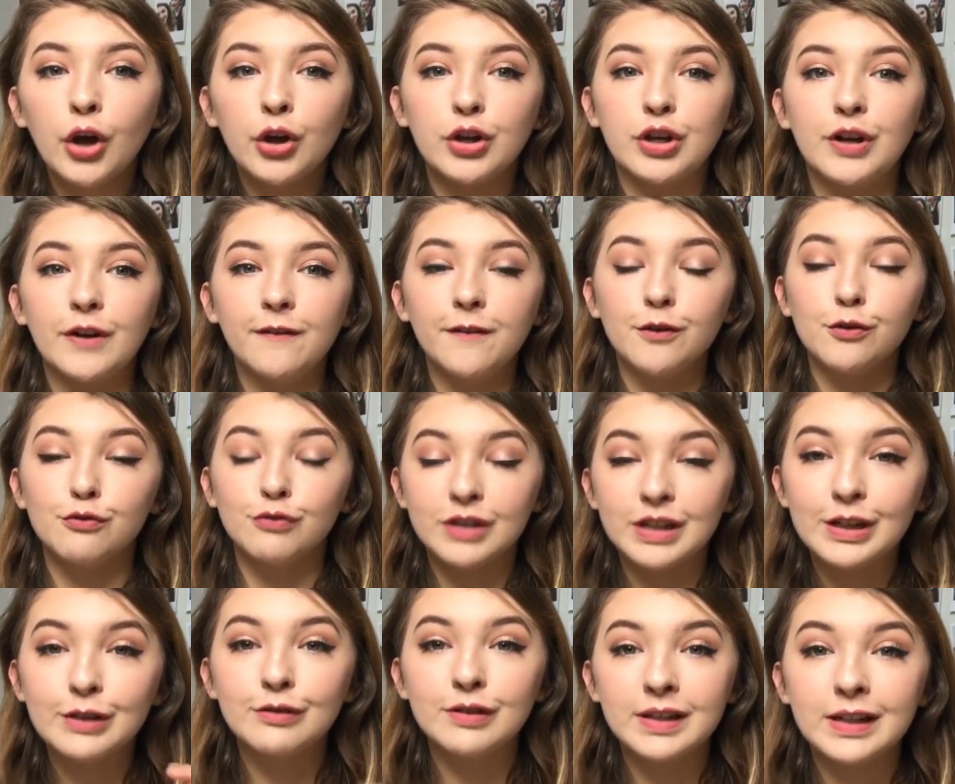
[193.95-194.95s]
you're going to feel
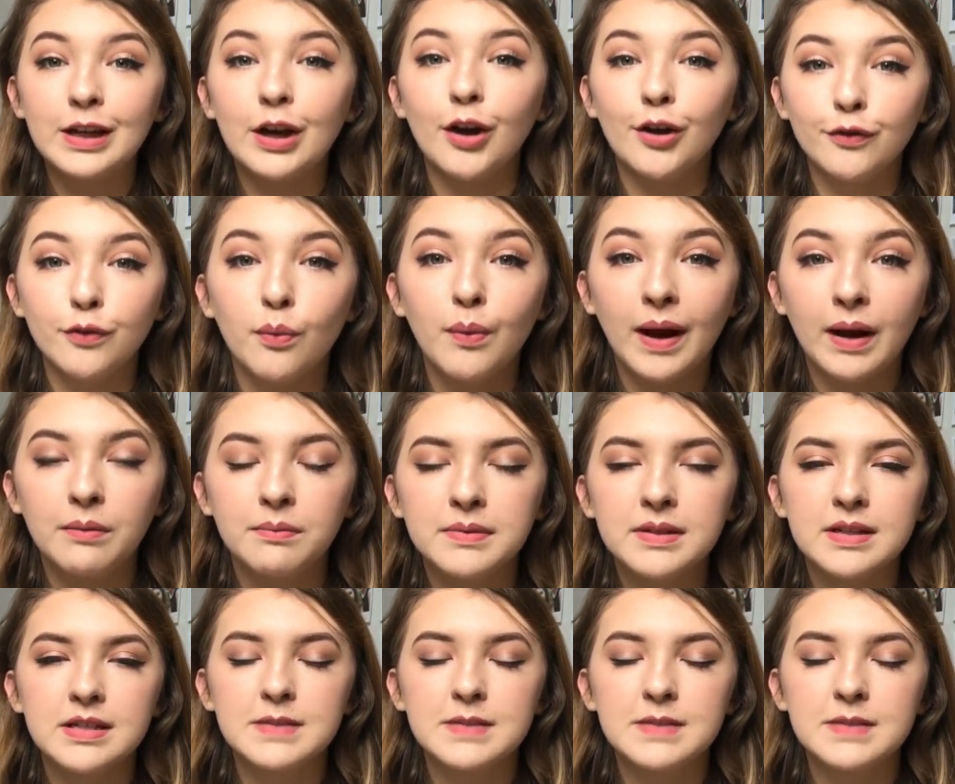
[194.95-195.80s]
really overwhelmed,